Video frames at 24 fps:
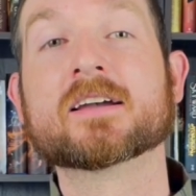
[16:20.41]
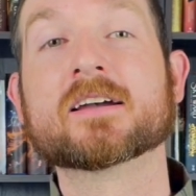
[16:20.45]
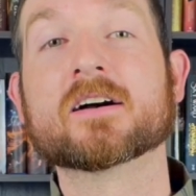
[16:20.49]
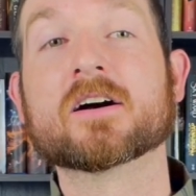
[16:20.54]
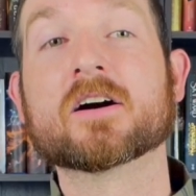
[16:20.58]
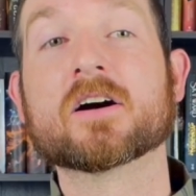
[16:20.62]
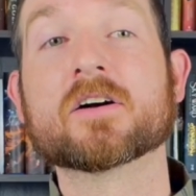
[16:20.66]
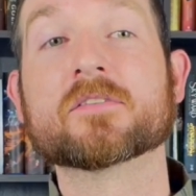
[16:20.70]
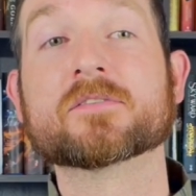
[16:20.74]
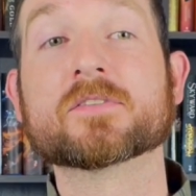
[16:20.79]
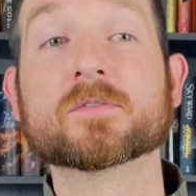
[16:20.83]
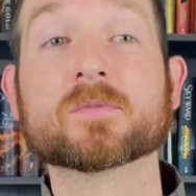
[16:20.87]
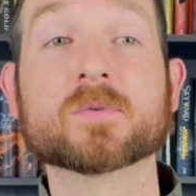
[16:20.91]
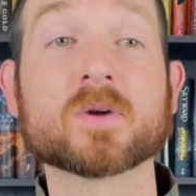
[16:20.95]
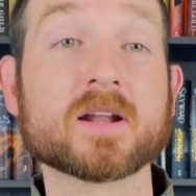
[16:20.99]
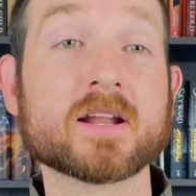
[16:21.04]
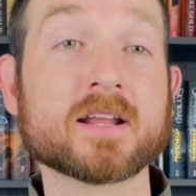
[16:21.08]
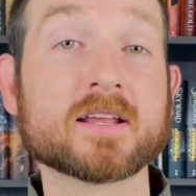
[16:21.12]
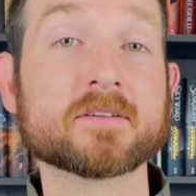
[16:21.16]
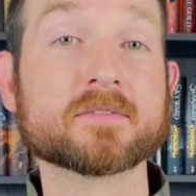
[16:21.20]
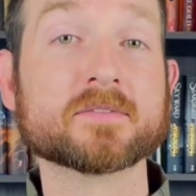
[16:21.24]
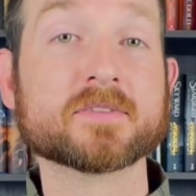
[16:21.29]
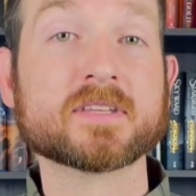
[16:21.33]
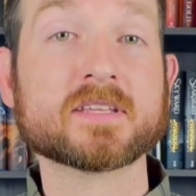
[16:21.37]
If you've read
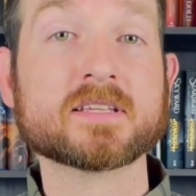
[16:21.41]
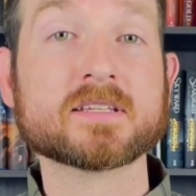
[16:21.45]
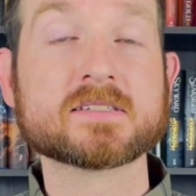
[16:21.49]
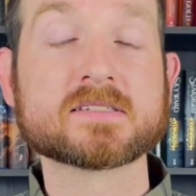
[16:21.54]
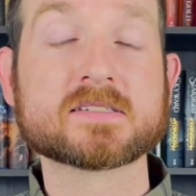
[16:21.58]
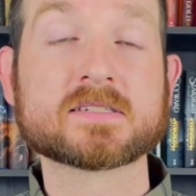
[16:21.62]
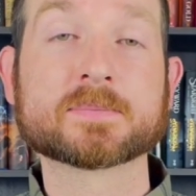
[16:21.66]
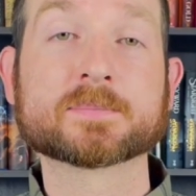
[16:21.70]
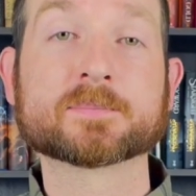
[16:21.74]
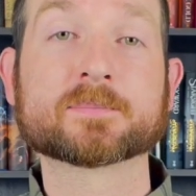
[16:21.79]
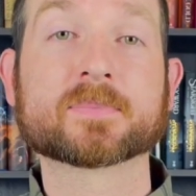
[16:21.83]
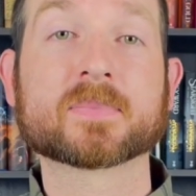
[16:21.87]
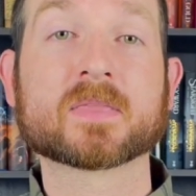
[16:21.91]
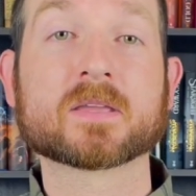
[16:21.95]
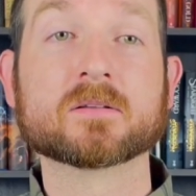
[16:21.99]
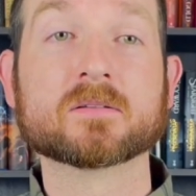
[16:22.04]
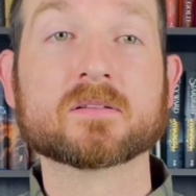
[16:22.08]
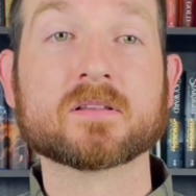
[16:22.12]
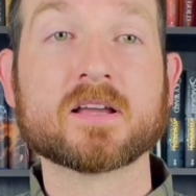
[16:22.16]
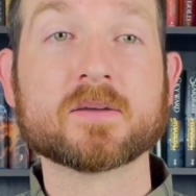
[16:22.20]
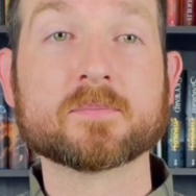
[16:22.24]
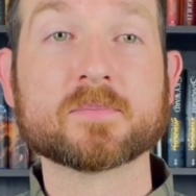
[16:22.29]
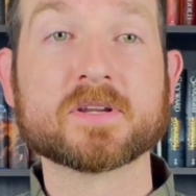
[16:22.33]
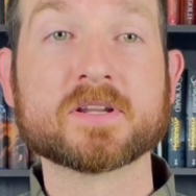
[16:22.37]
any of these,
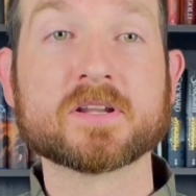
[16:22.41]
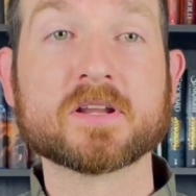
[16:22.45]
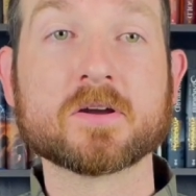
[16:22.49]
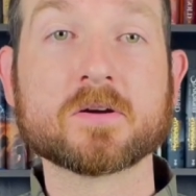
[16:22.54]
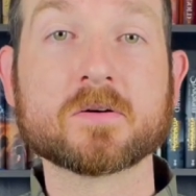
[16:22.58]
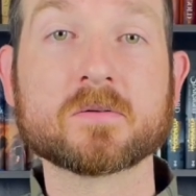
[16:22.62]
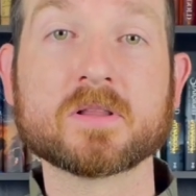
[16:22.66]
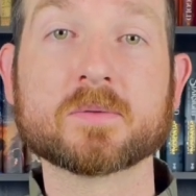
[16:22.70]
let me know.